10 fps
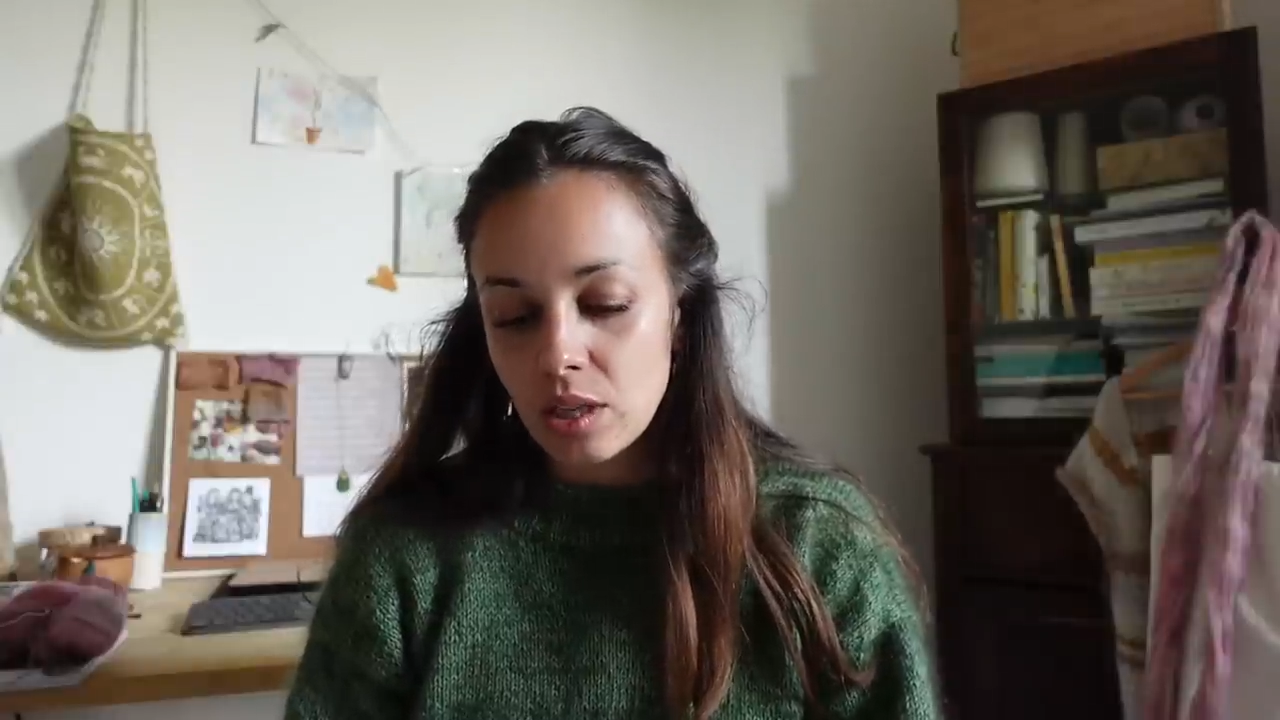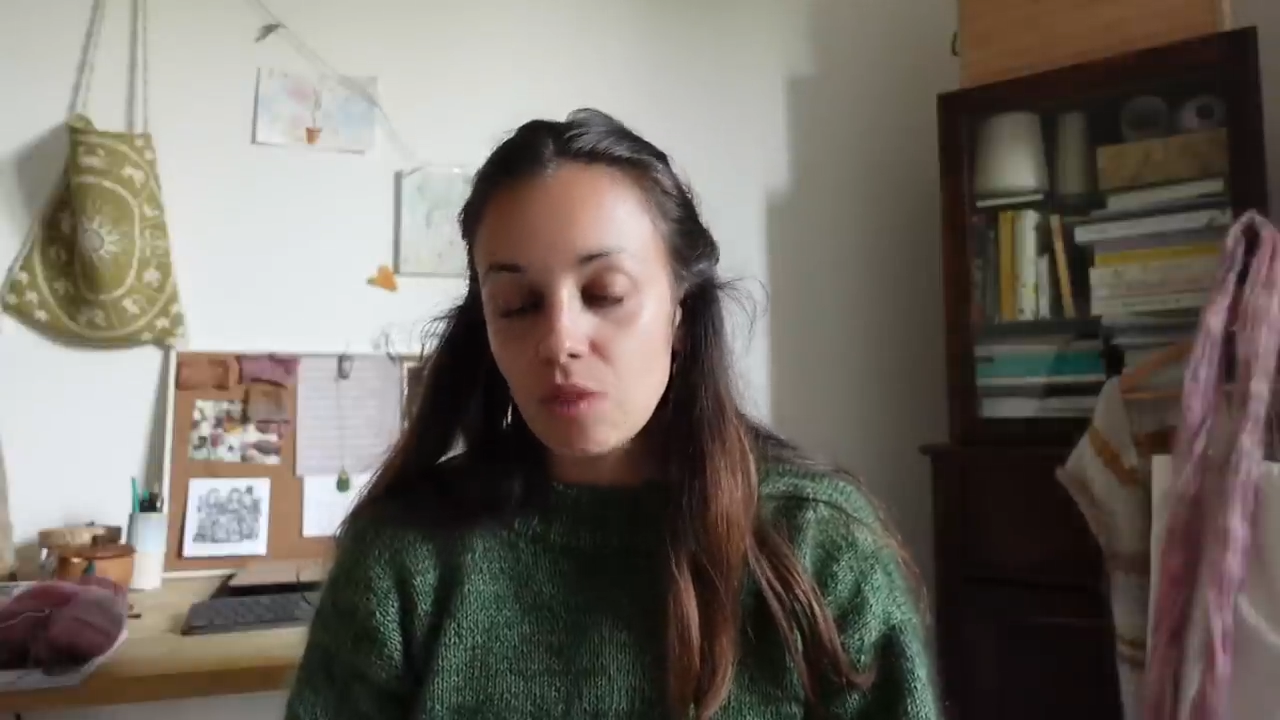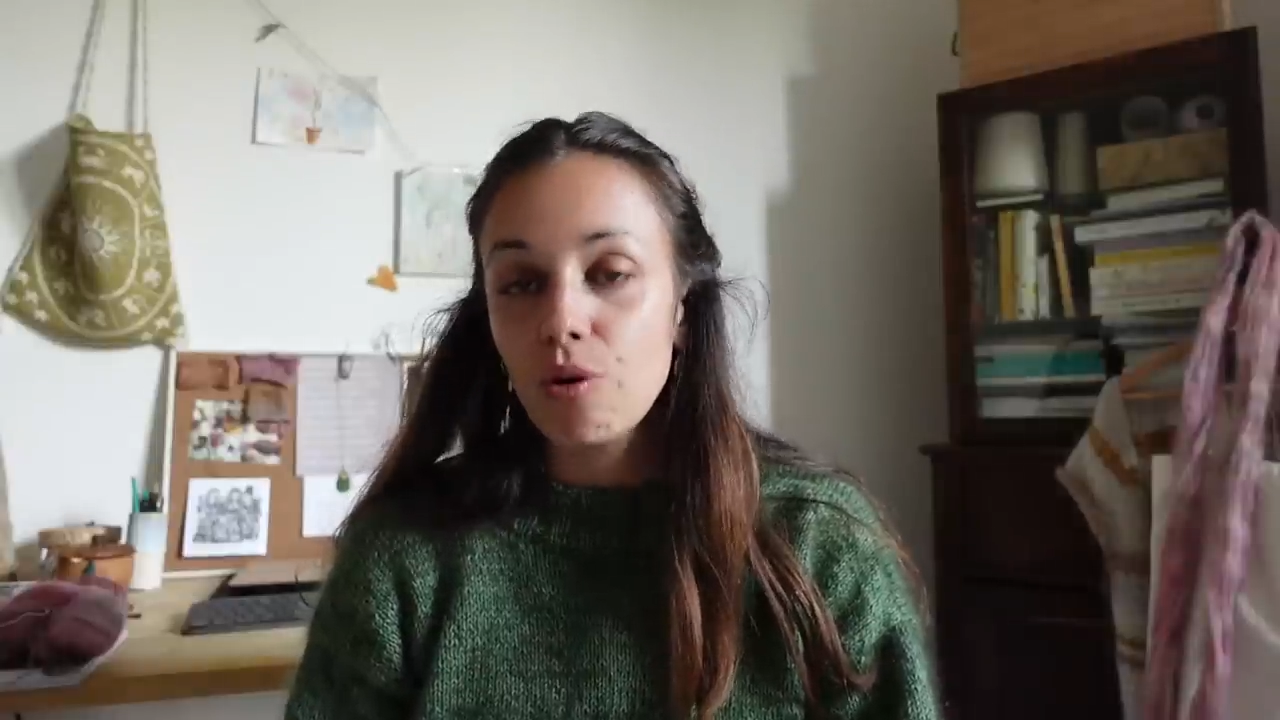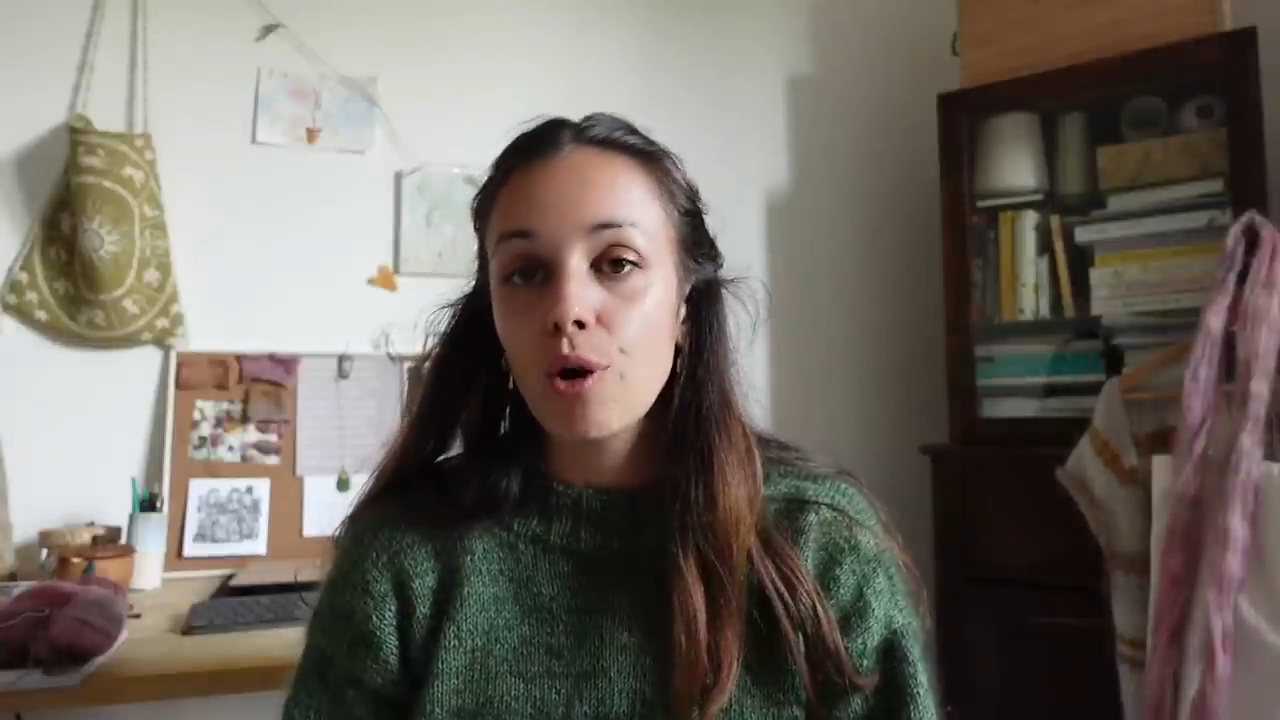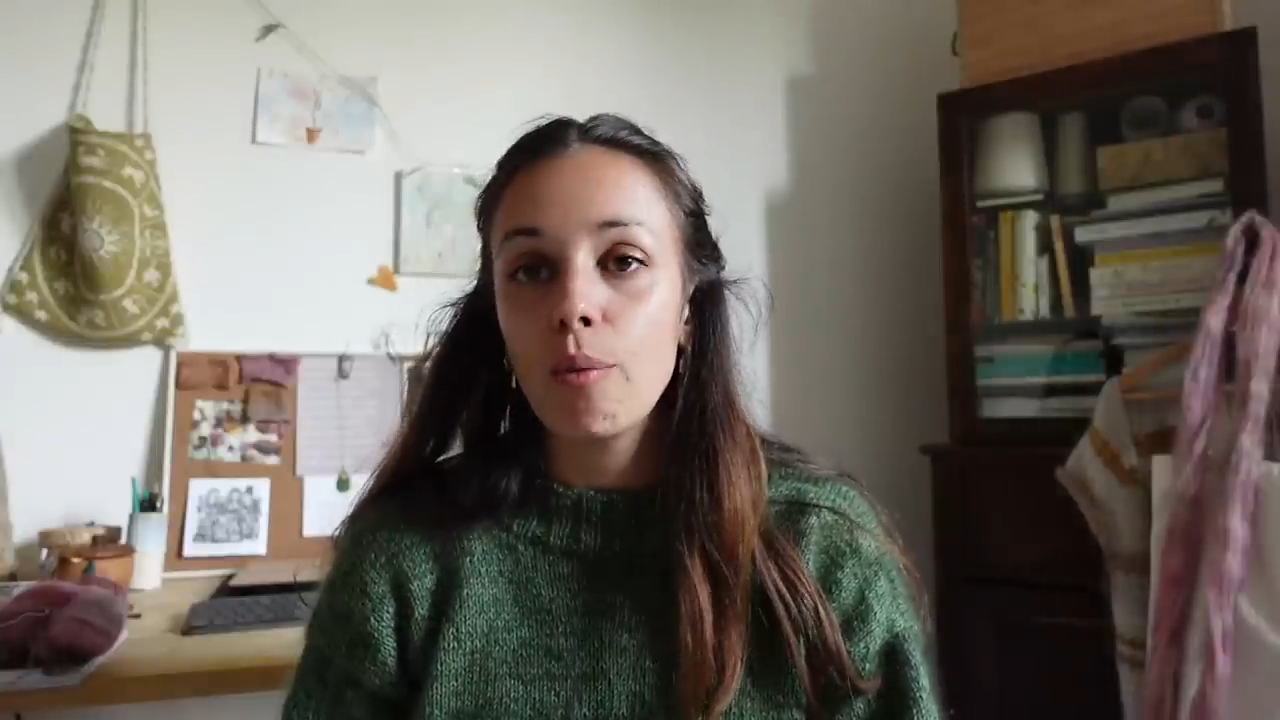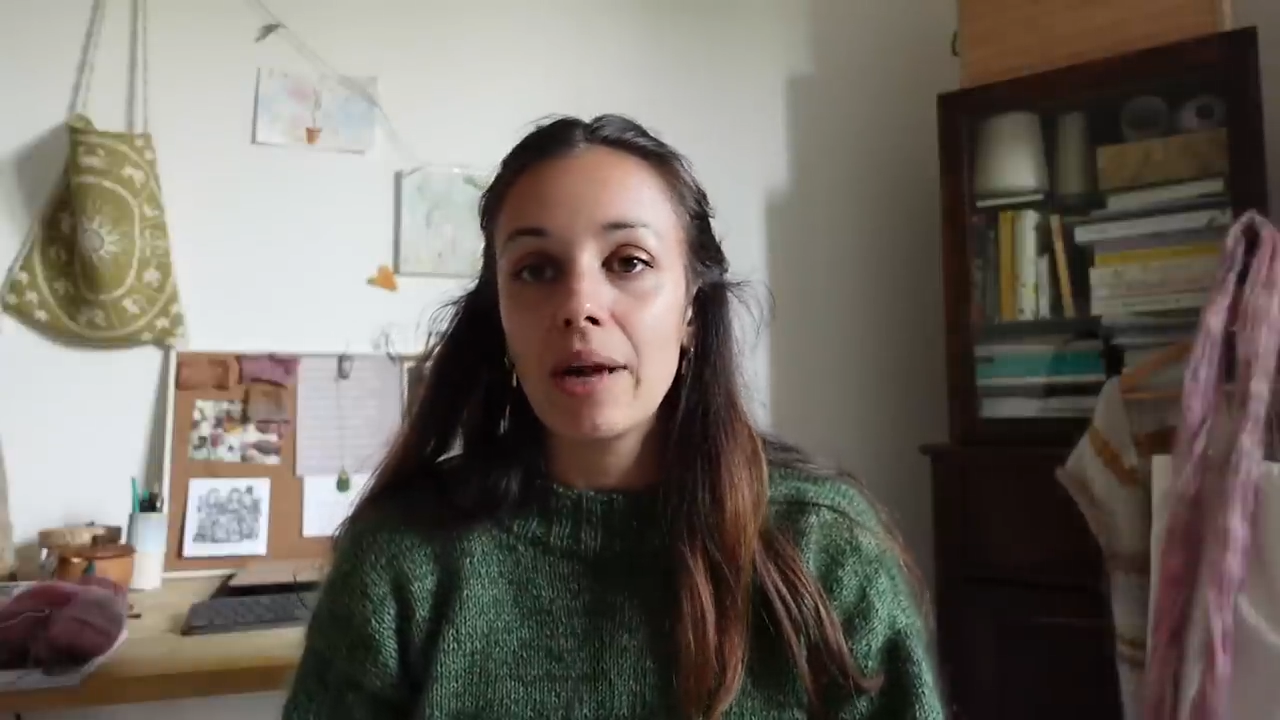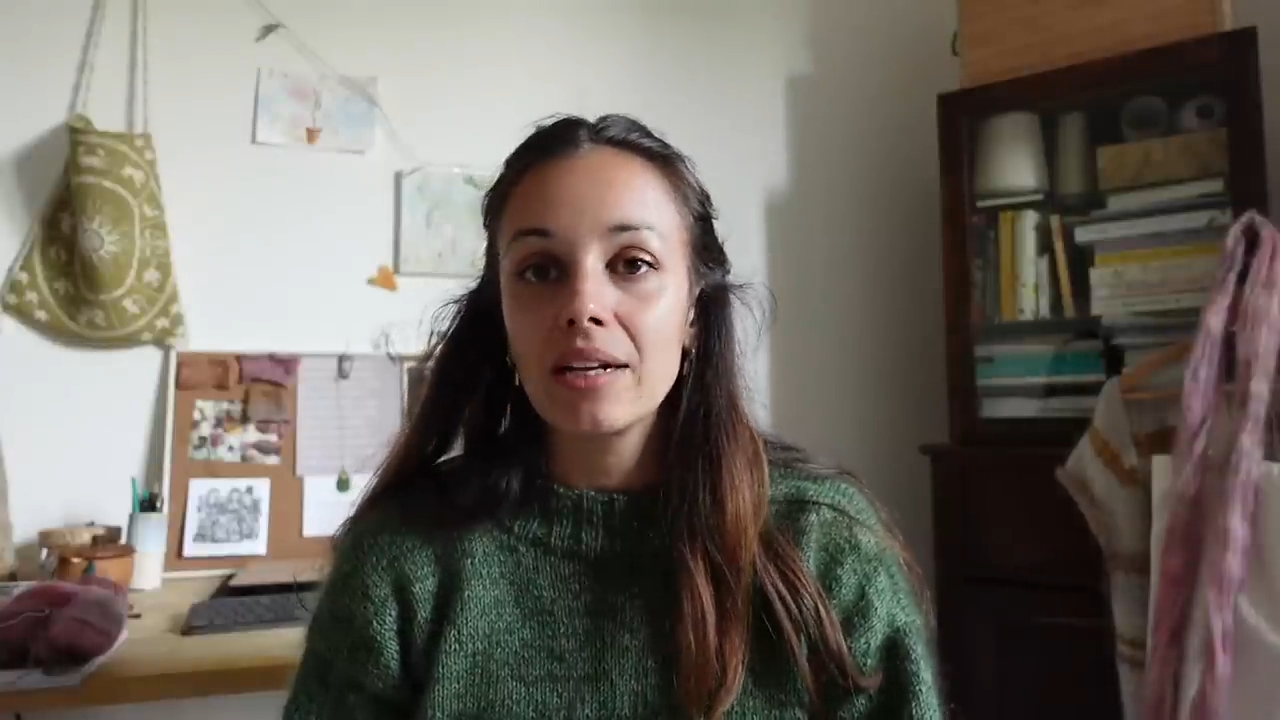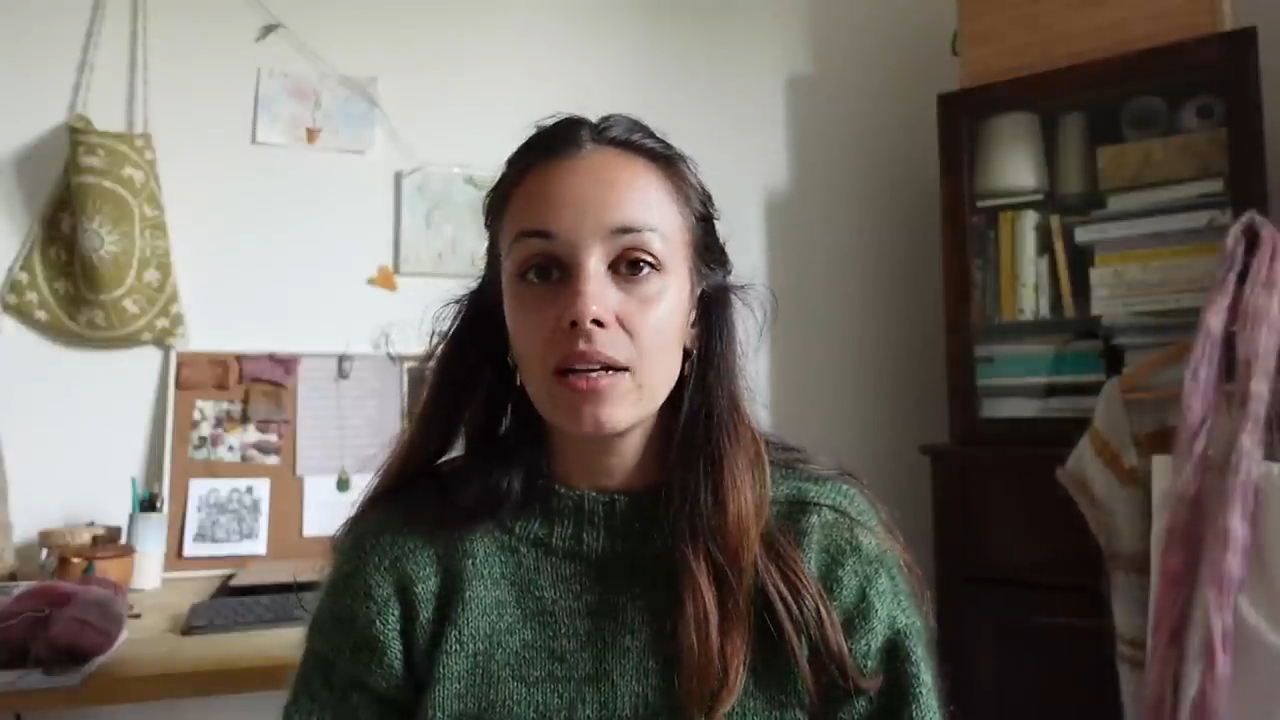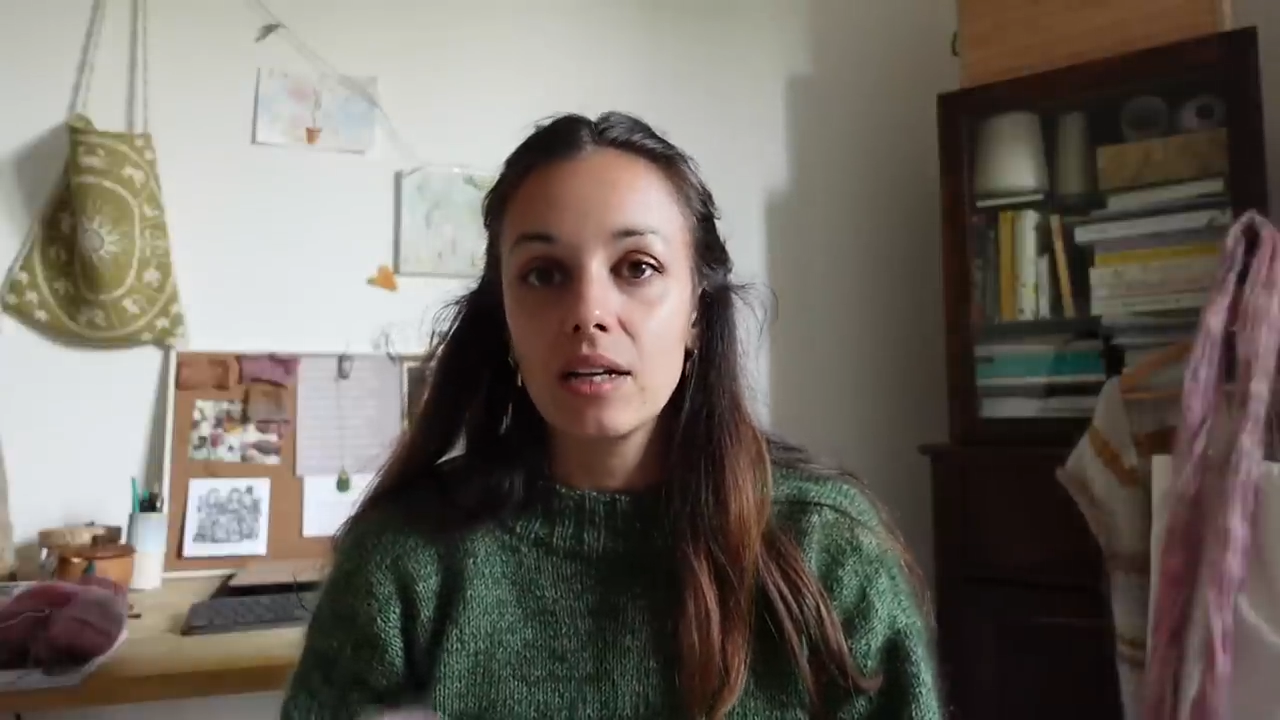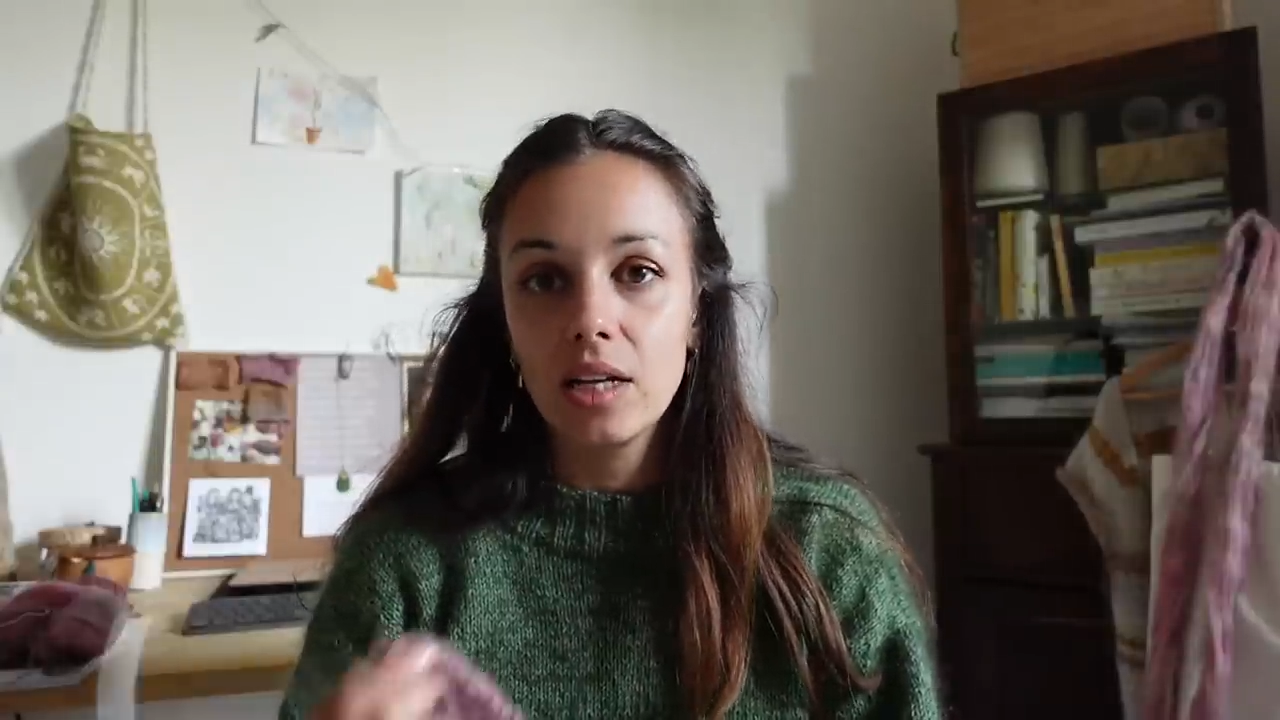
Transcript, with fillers: the recommended